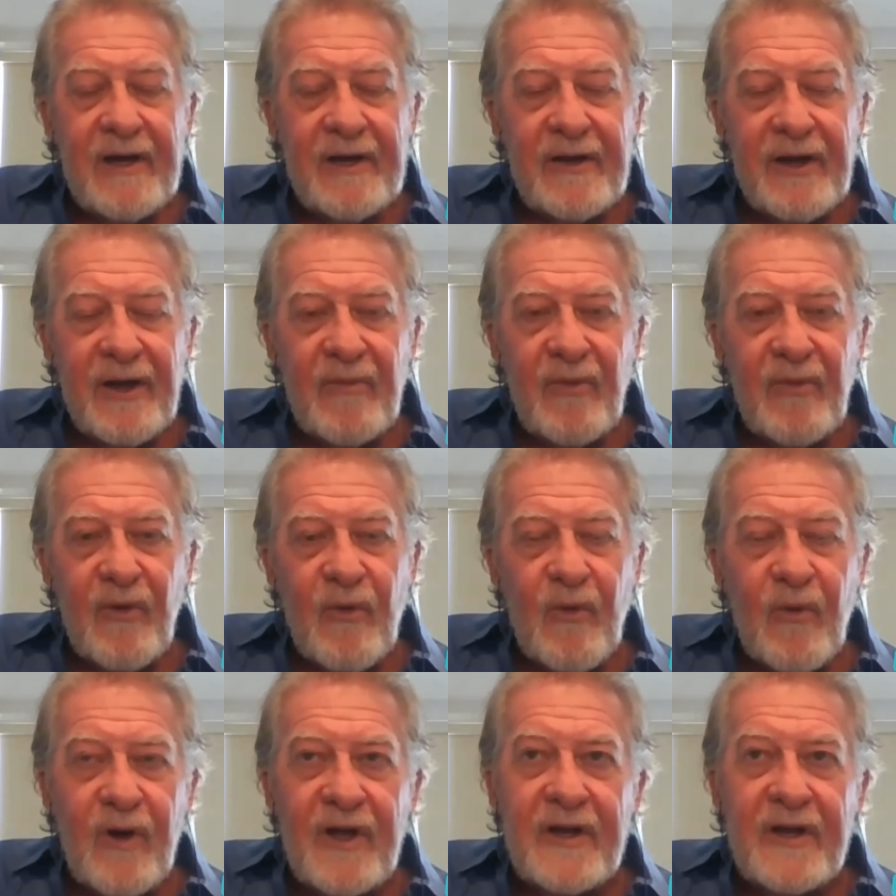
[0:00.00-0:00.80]
Number
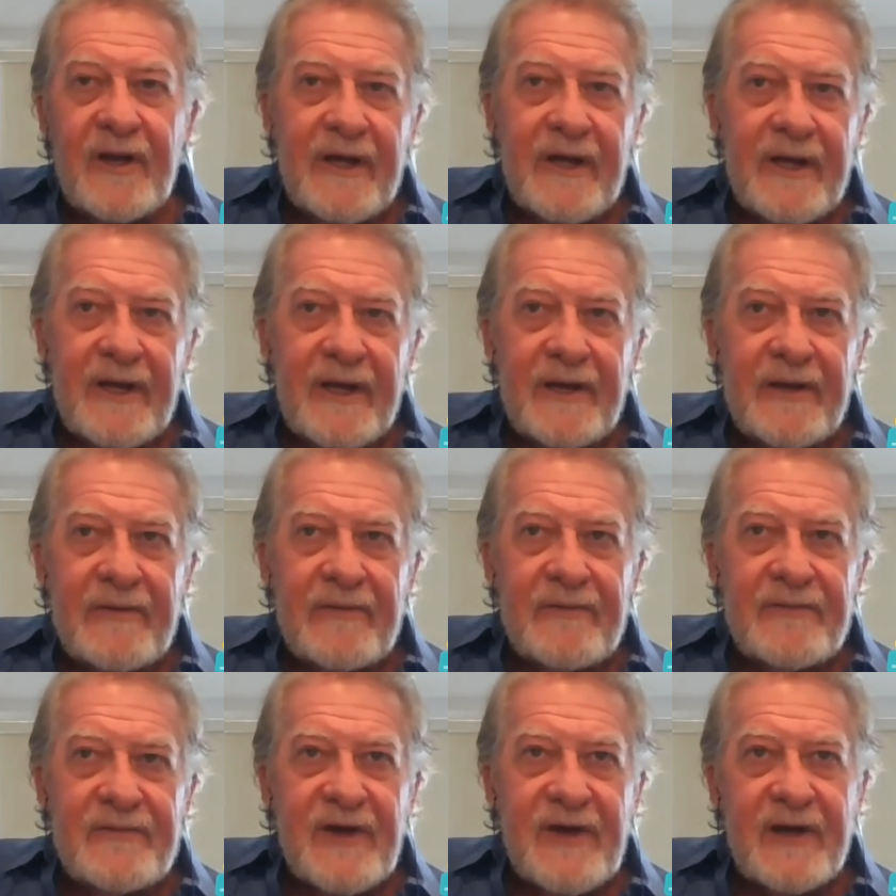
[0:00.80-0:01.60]
one,
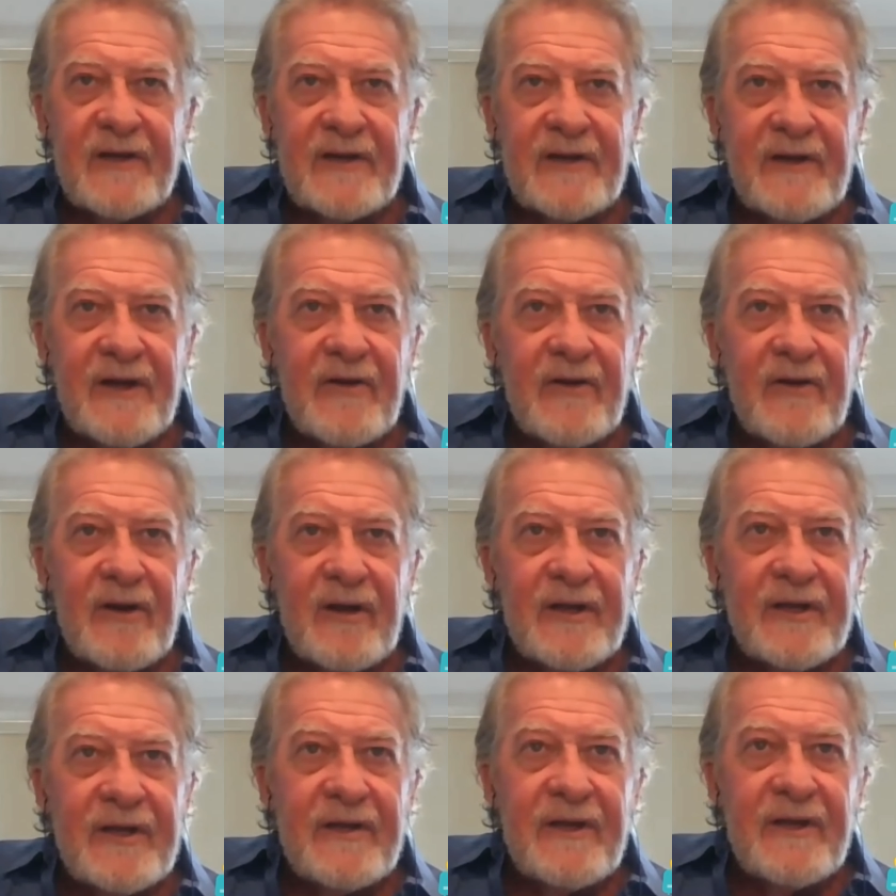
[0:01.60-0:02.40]
and
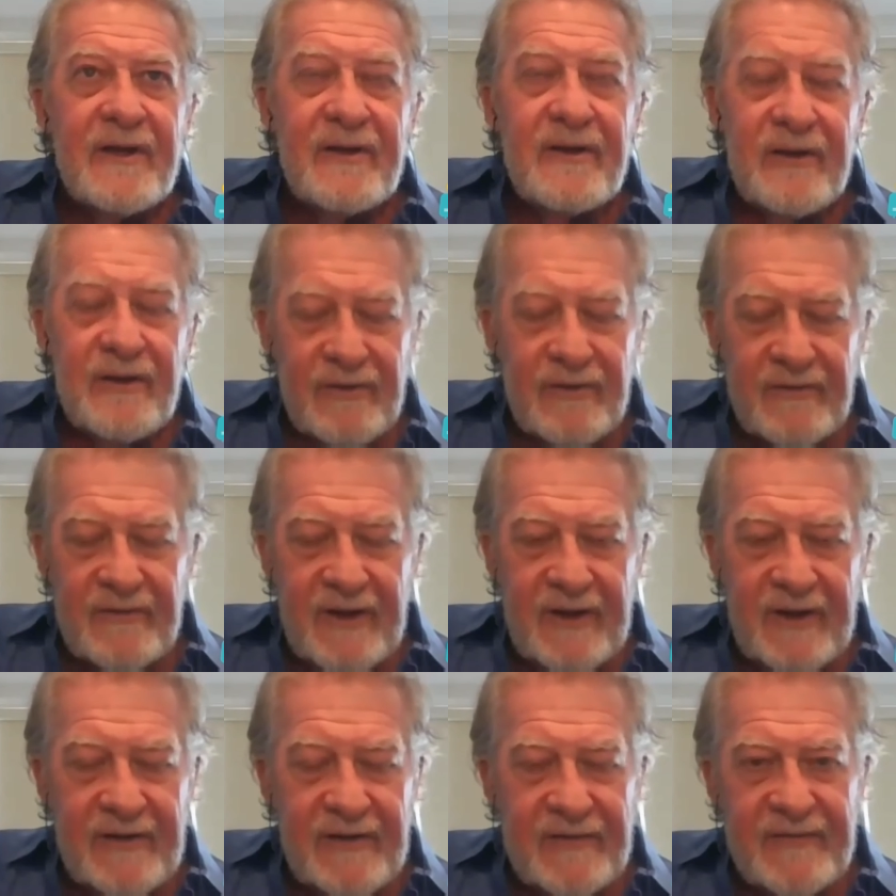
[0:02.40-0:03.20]
secondarily,
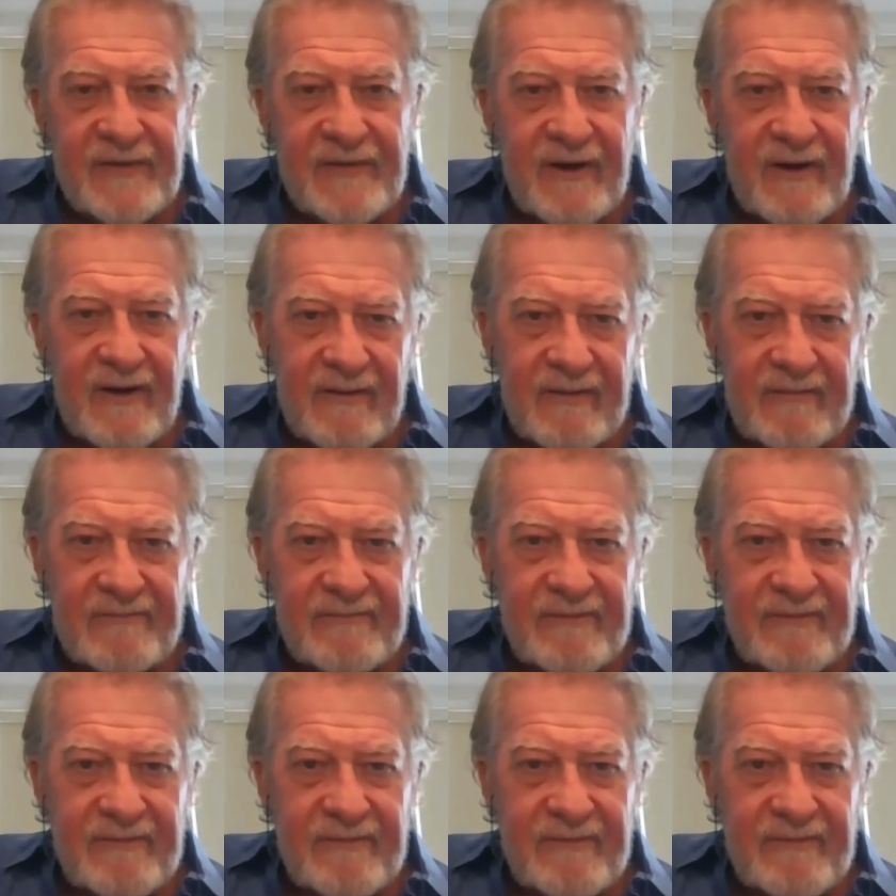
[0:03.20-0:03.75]
dentists are,